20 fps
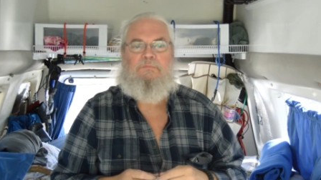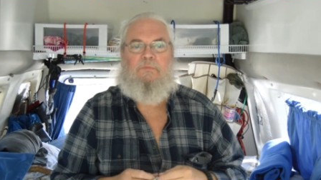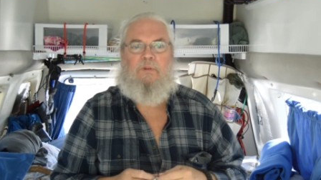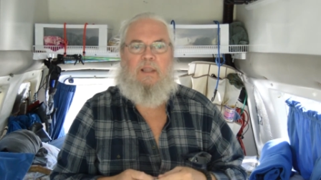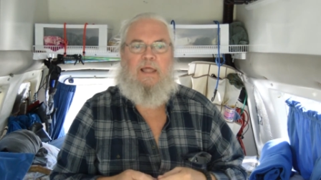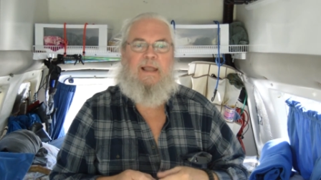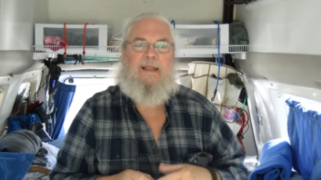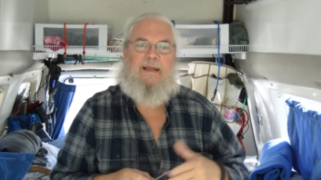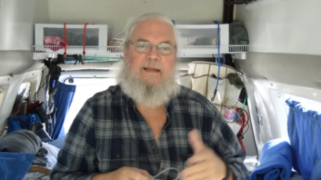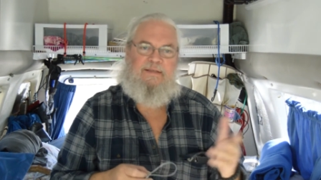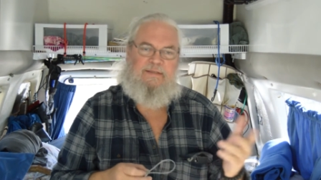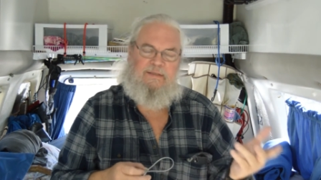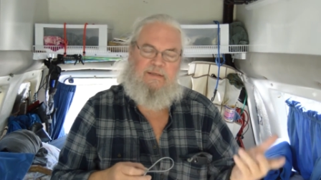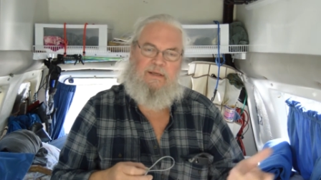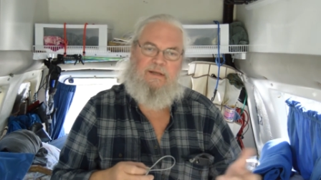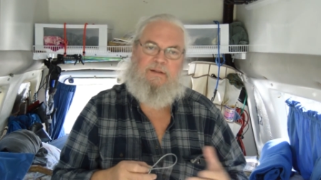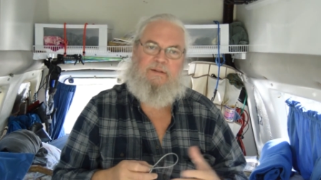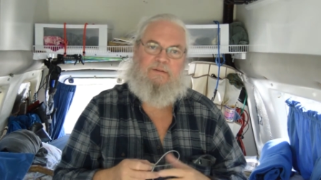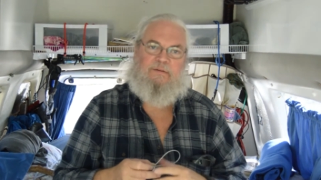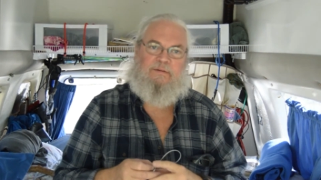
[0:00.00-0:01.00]
Like I
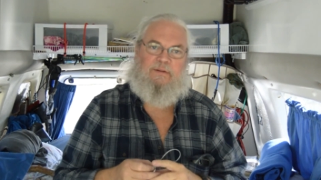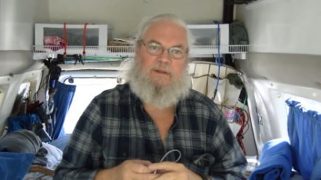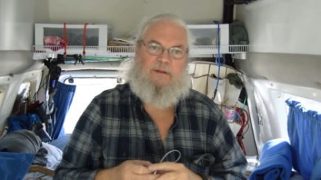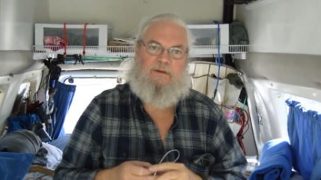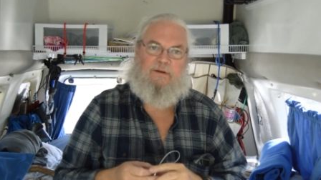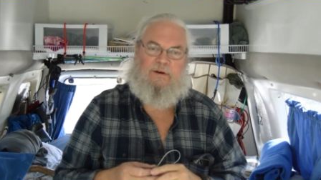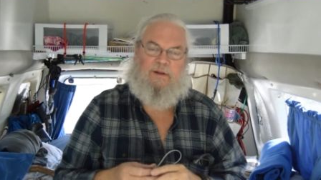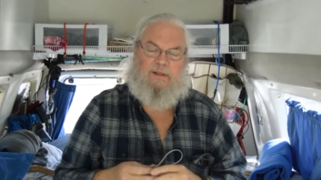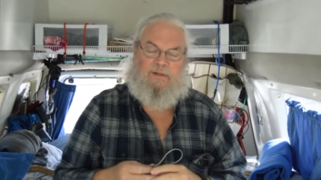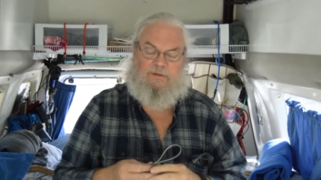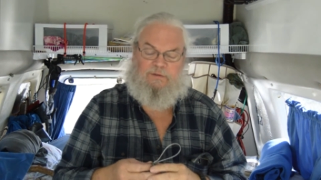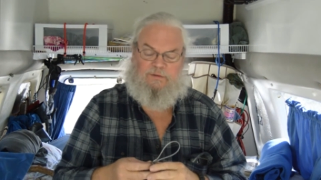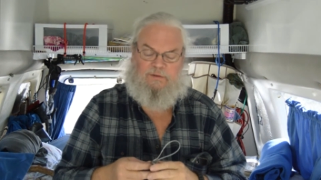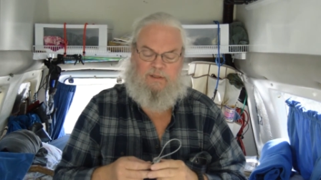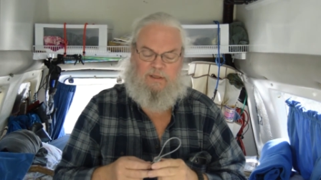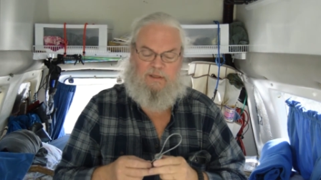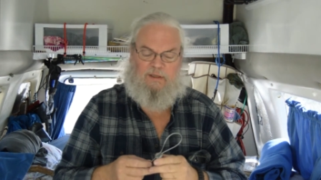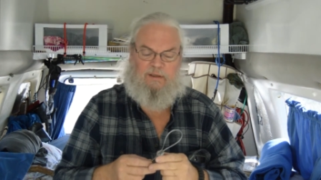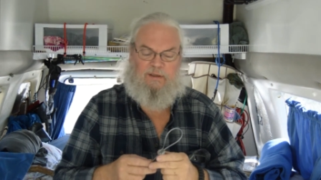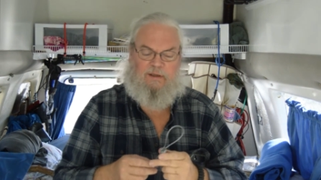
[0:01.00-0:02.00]
said in
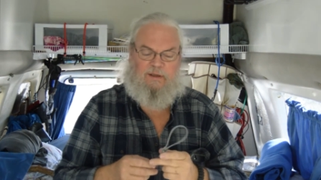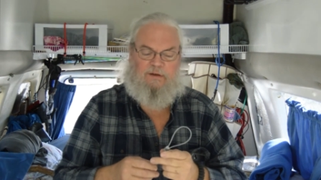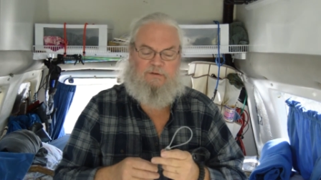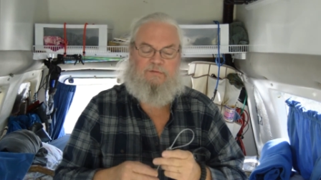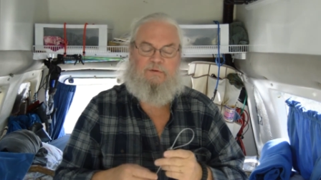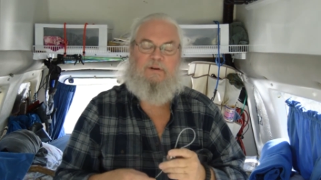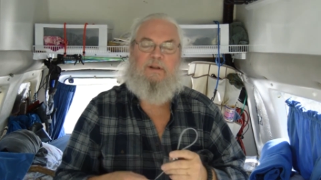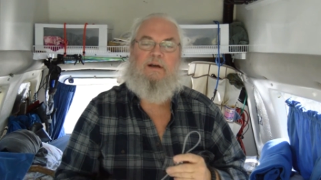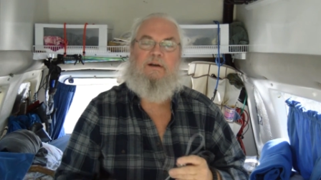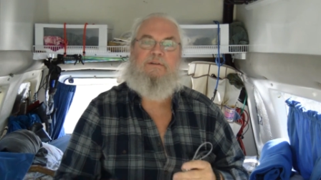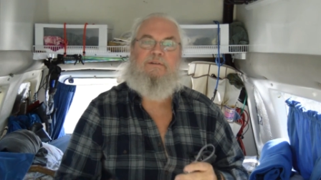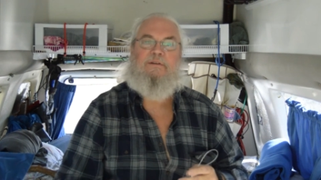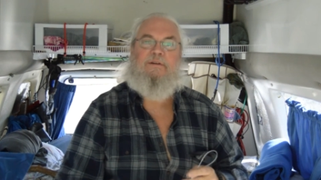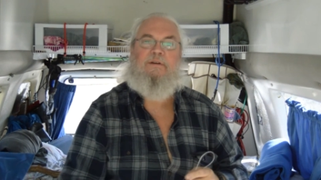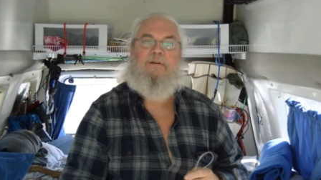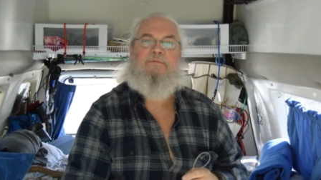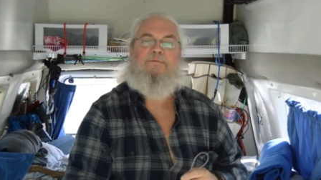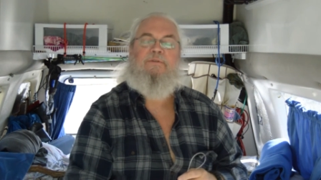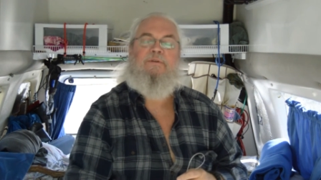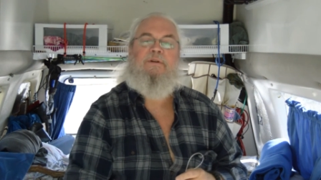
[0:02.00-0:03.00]
the
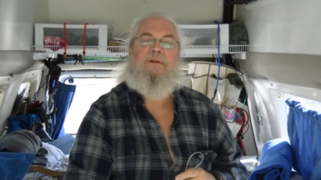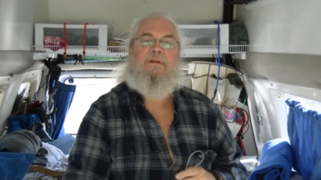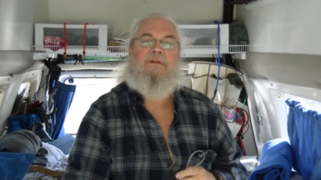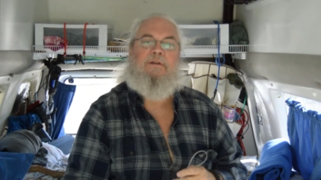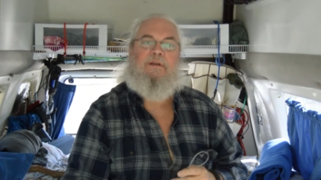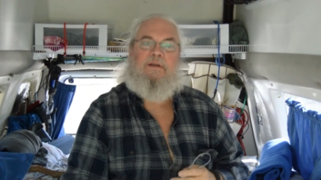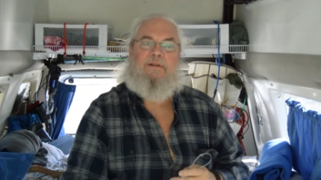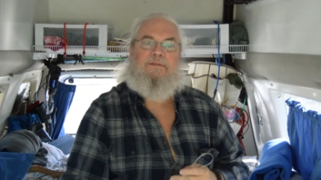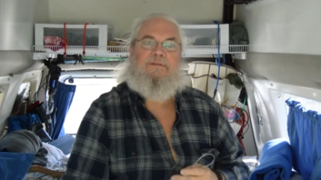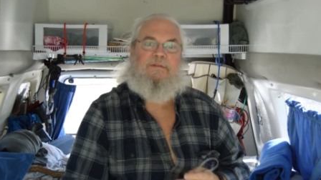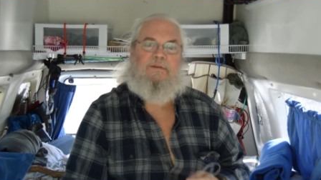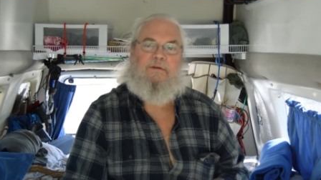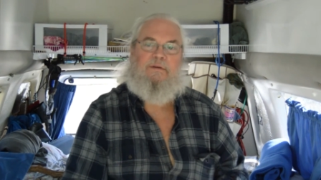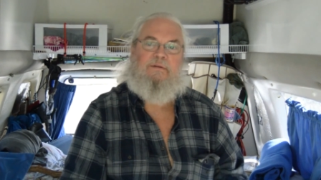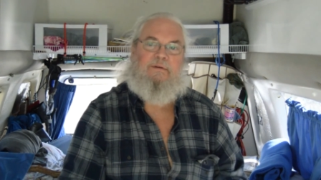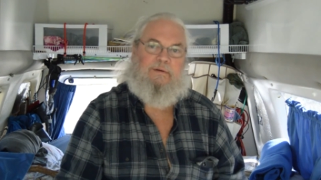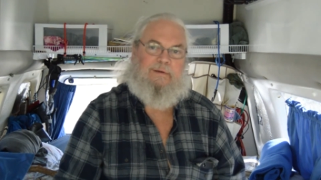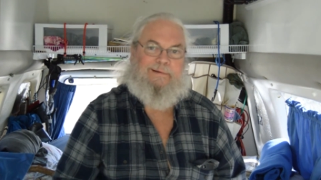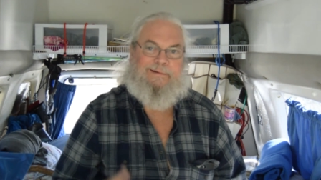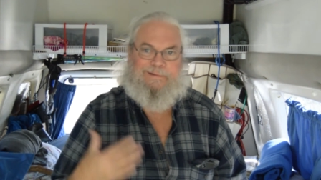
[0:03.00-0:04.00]
introduction, if you didn't get
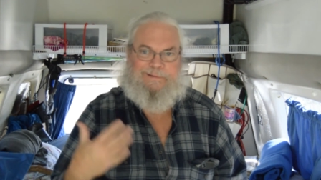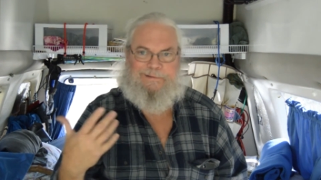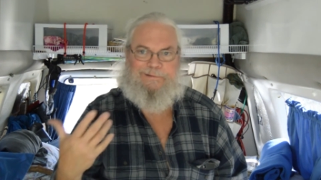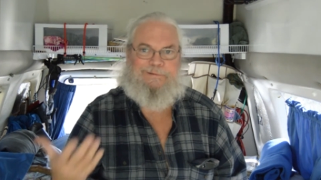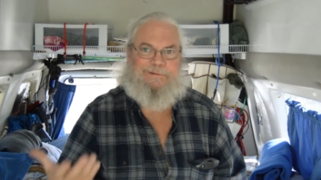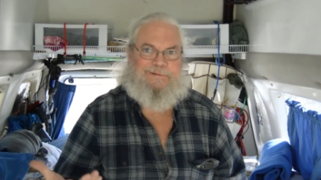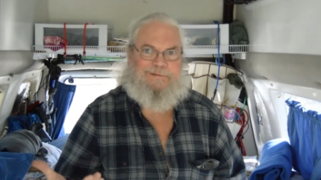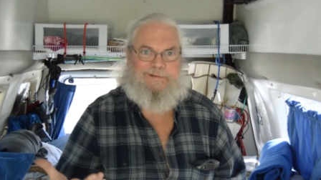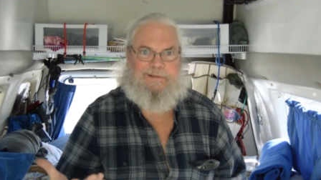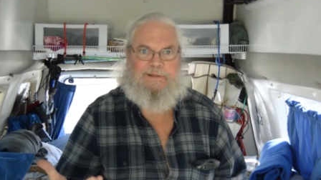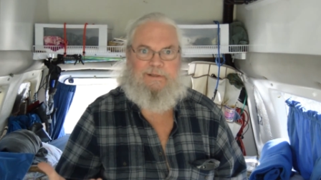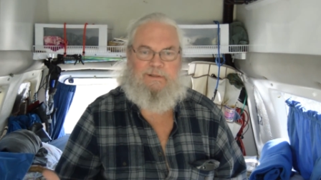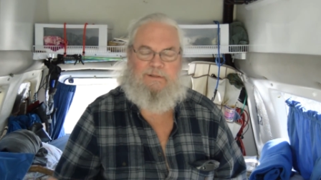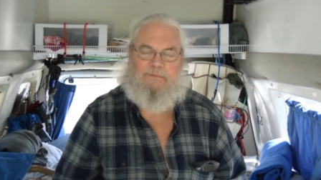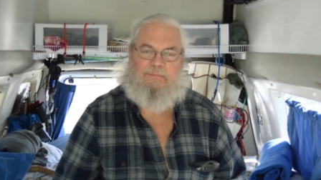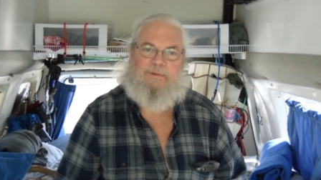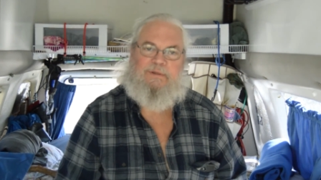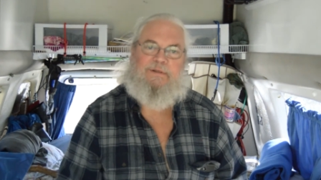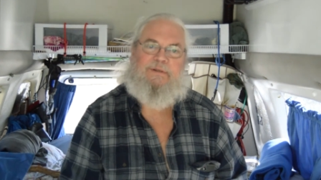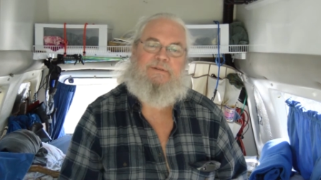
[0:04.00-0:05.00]
to understand
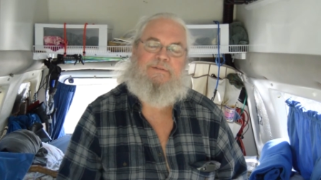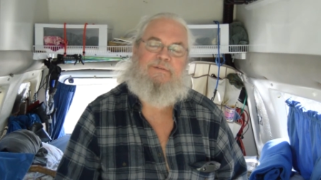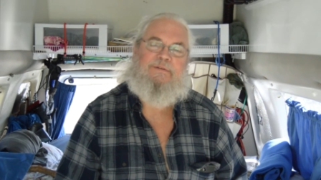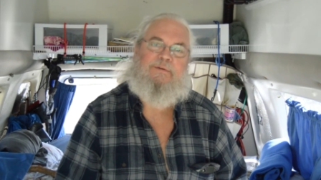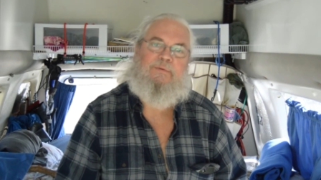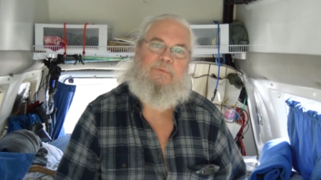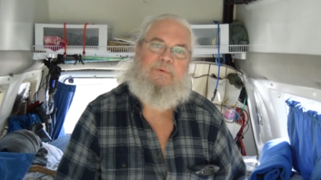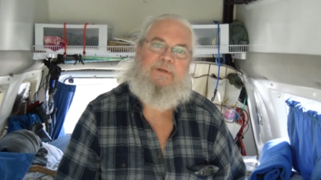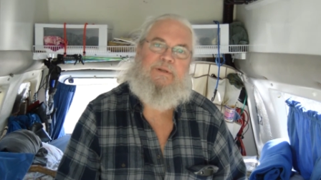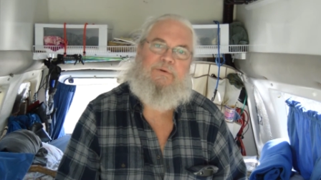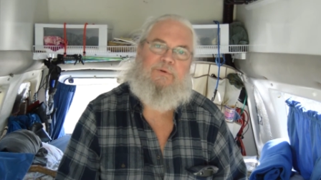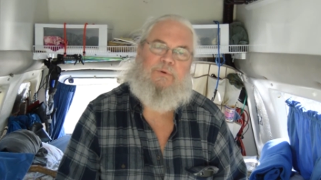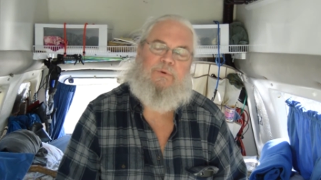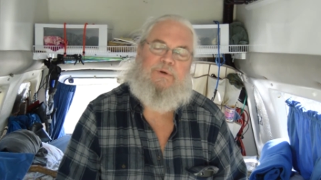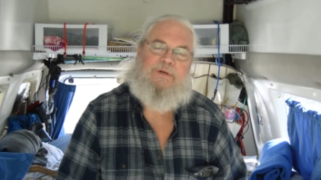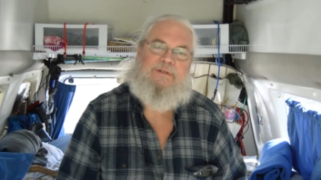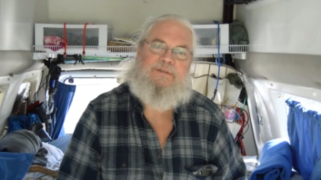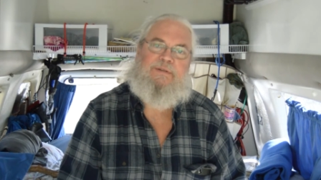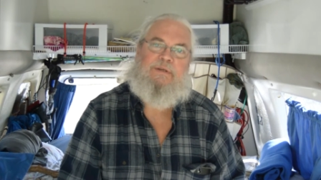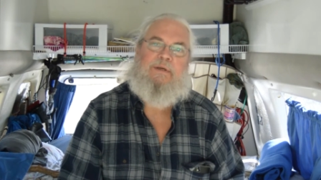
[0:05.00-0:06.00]
it because of the wind
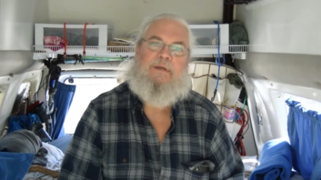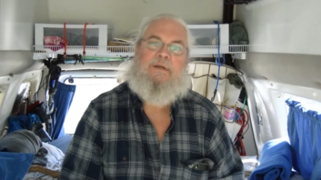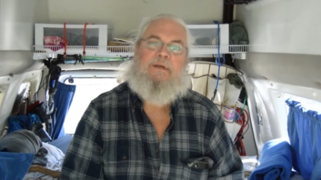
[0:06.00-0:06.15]
noise,